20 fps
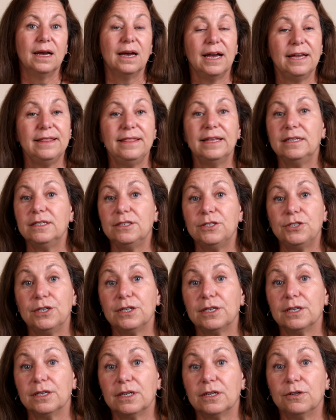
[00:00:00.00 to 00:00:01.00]
I then
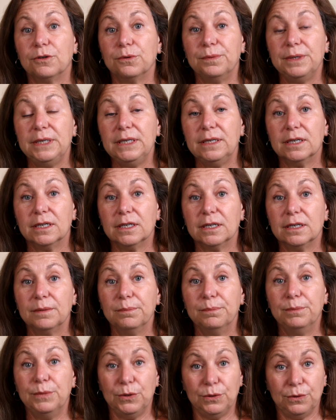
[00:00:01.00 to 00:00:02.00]
took a career
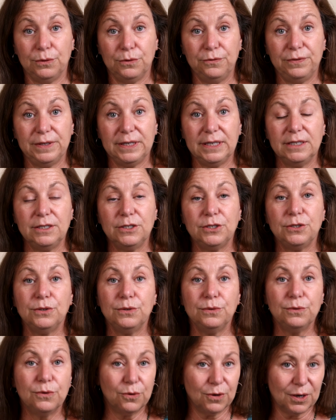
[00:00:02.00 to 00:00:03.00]
move
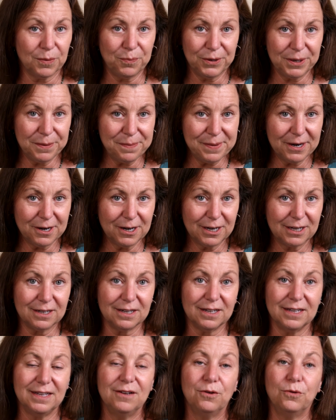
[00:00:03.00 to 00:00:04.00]
into corporate
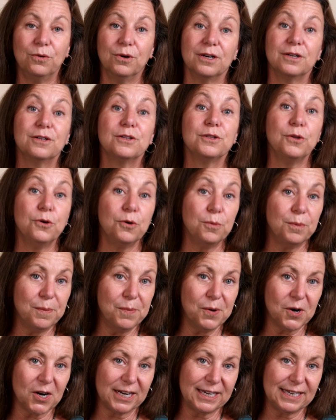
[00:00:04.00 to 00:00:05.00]
America or global
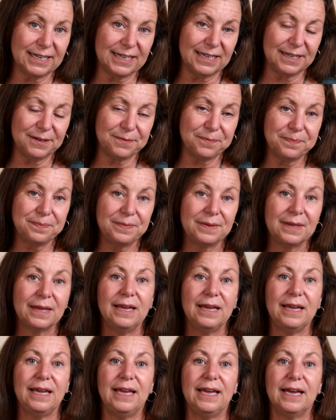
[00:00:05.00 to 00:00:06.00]
marketing.
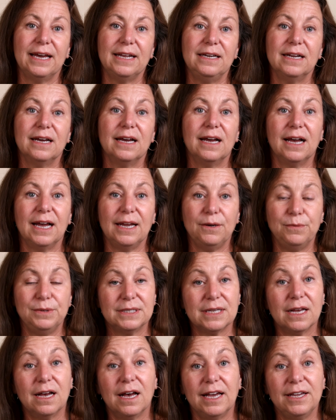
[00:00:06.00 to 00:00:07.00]
And I was
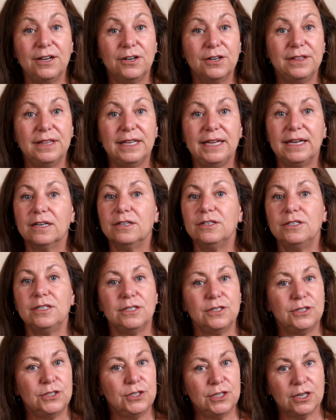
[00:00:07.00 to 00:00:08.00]
hired there
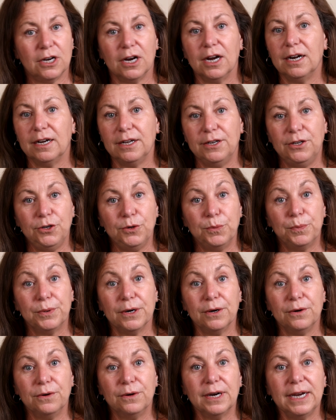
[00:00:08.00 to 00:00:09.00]
to start a new
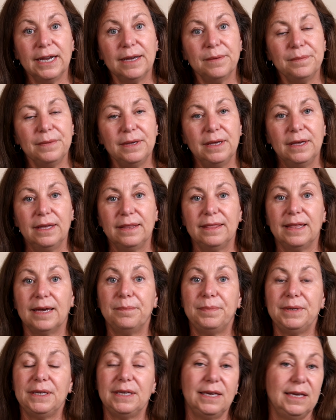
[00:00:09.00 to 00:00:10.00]
program that
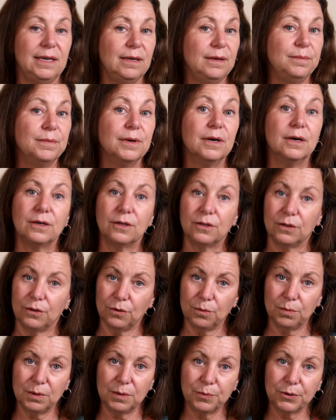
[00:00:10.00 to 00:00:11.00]
became a
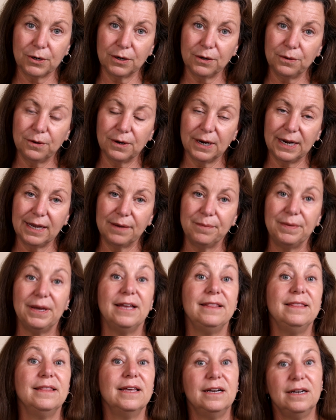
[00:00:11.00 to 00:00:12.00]
global program
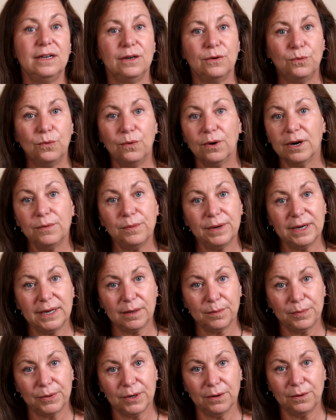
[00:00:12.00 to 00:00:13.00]
and then an award
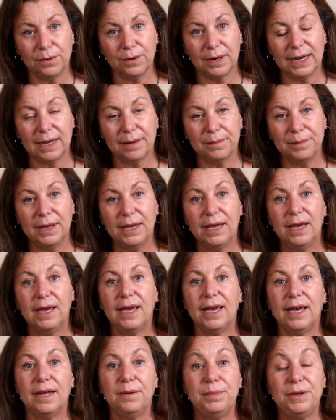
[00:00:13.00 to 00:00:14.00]
winning program.
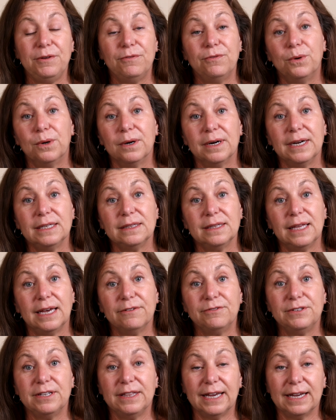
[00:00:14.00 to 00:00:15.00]
And before I
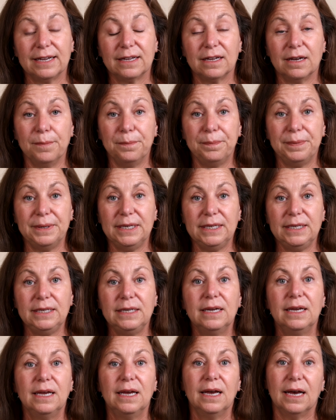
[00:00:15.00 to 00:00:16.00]
left that company,
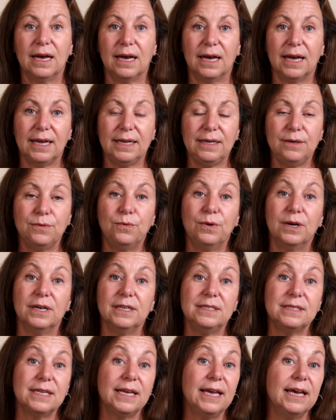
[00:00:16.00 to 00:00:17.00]
I
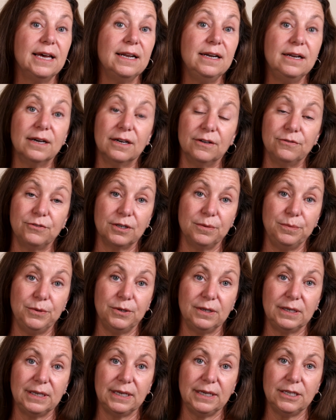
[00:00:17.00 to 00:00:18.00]
was head of
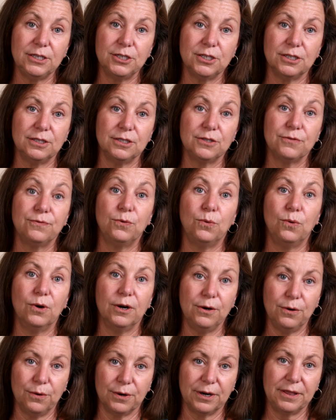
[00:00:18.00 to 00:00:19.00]
communications for
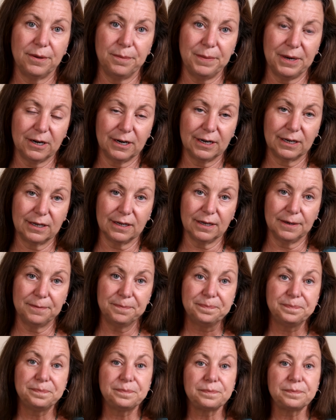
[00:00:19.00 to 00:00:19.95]
North America.